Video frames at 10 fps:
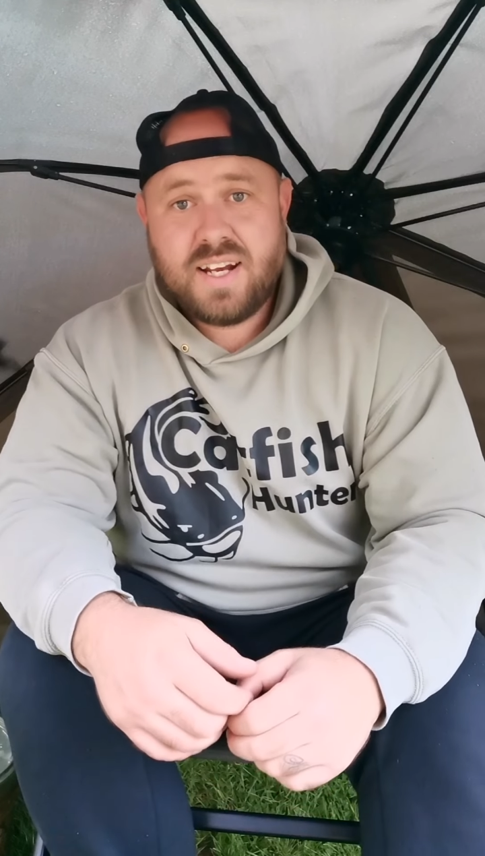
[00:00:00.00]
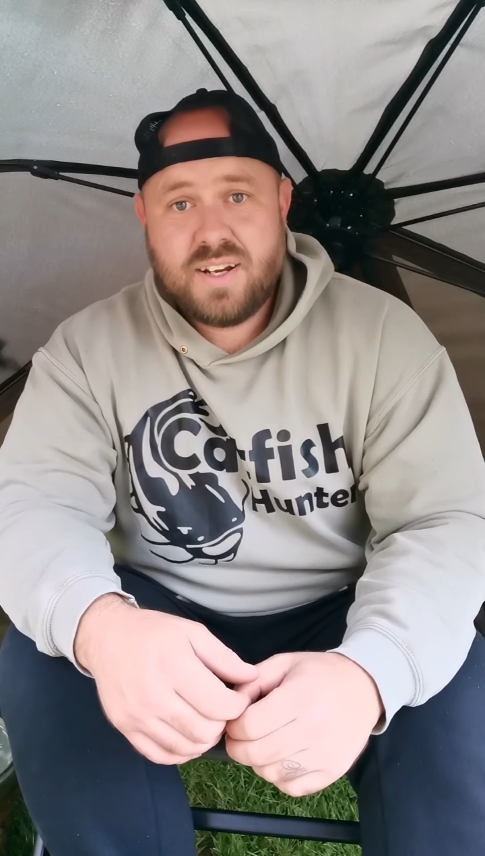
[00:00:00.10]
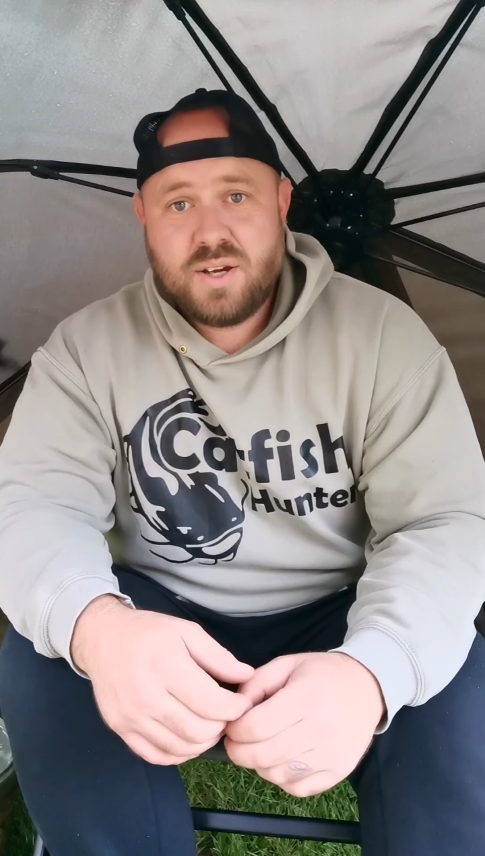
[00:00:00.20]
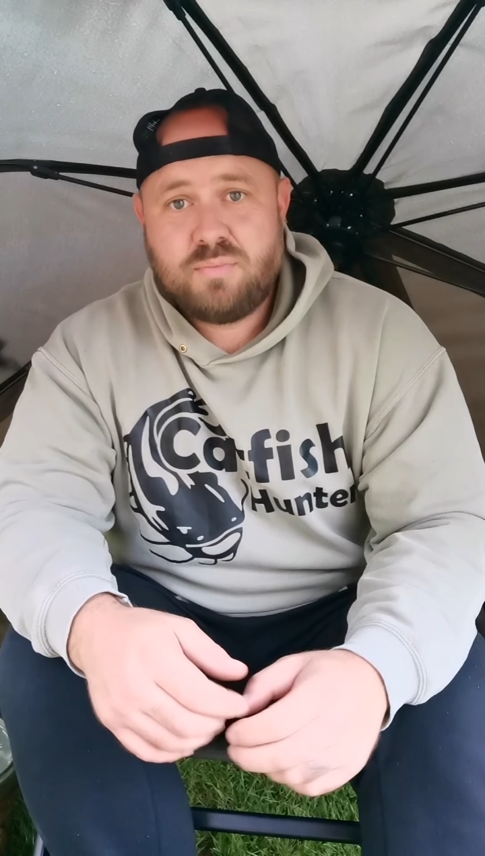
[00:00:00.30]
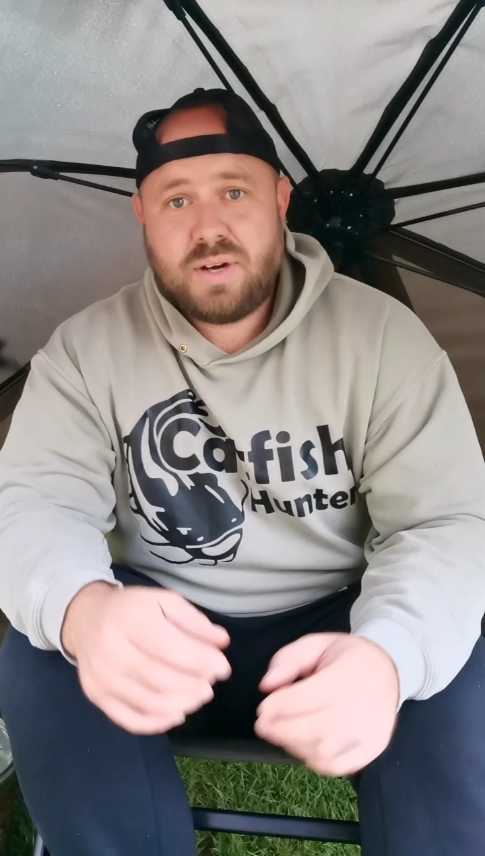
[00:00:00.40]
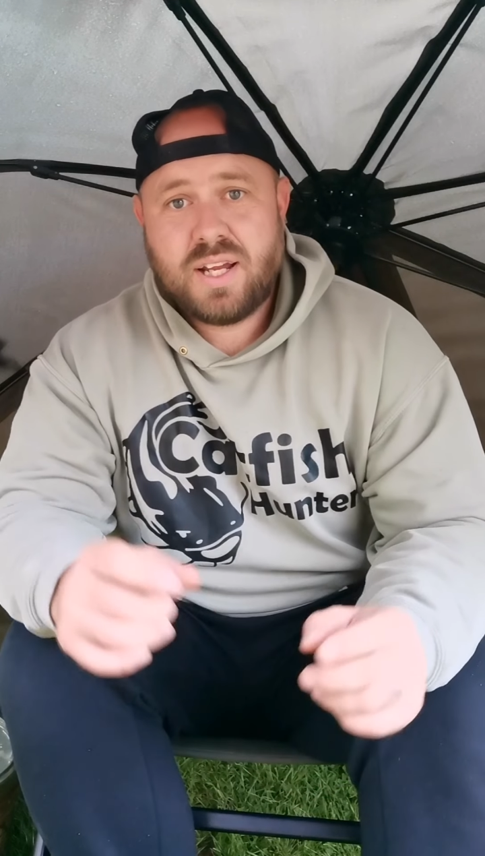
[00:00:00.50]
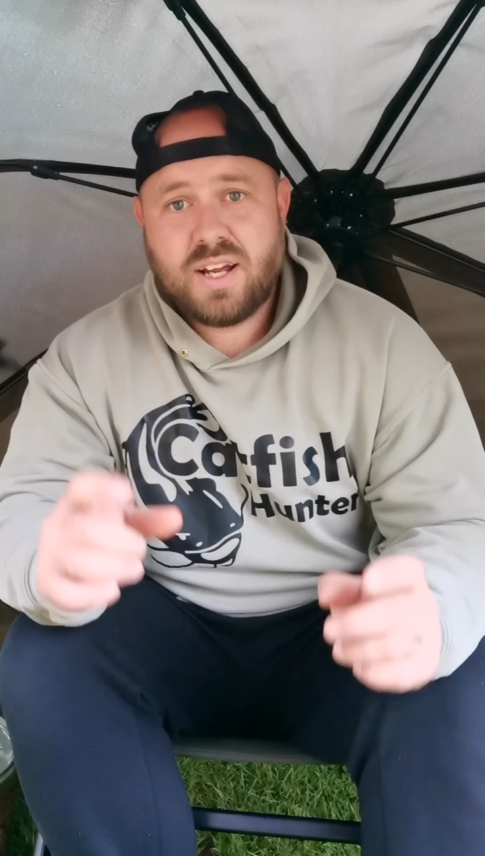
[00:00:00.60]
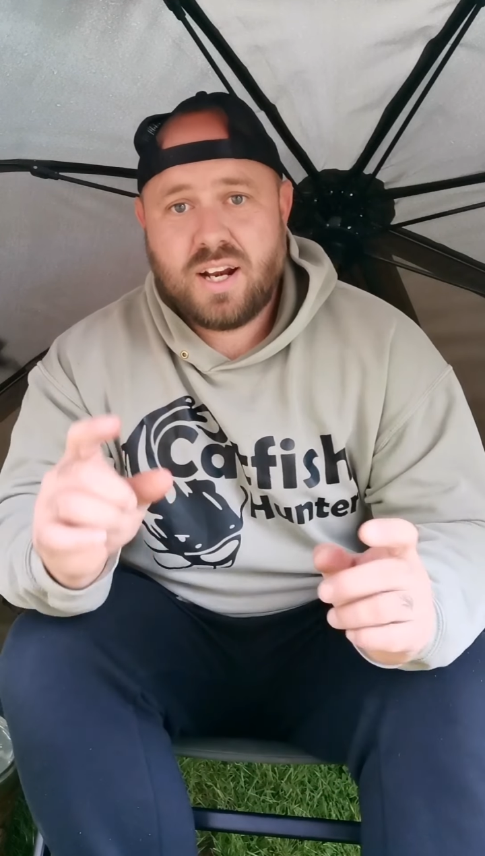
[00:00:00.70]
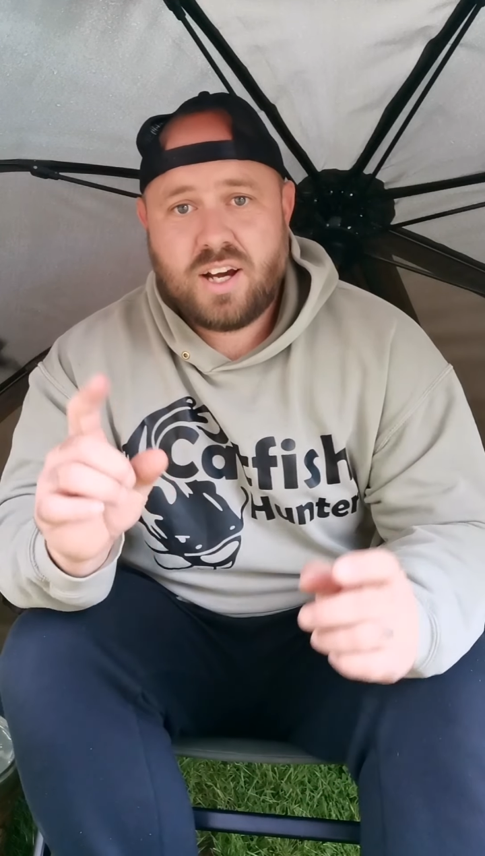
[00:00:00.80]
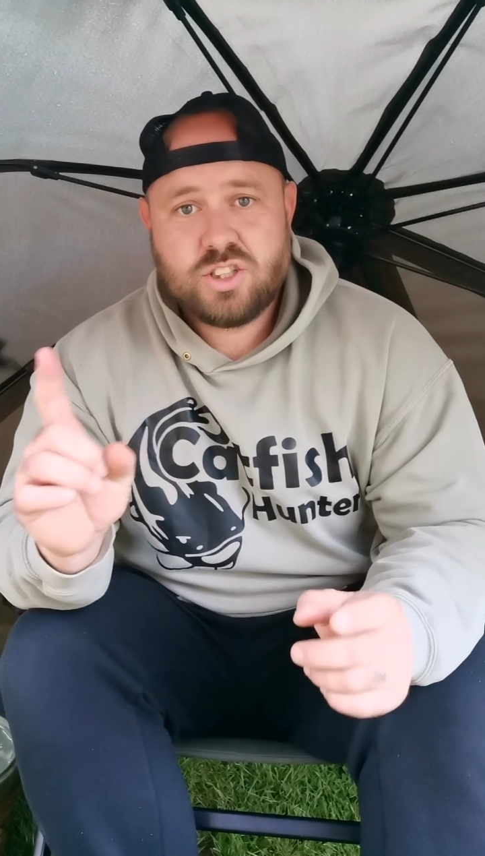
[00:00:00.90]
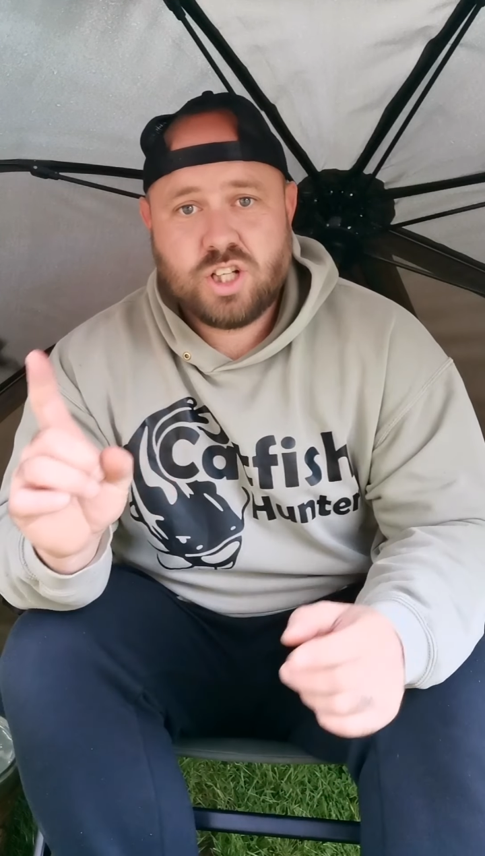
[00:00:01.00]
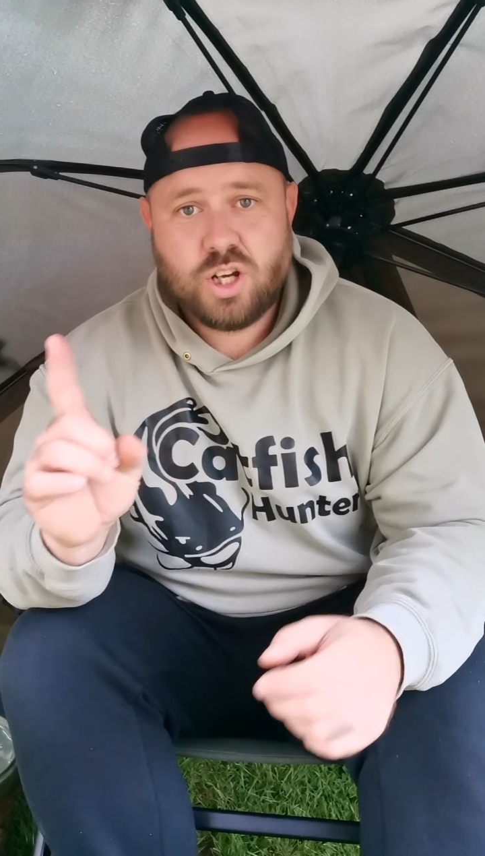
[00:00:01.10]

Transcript: then make a large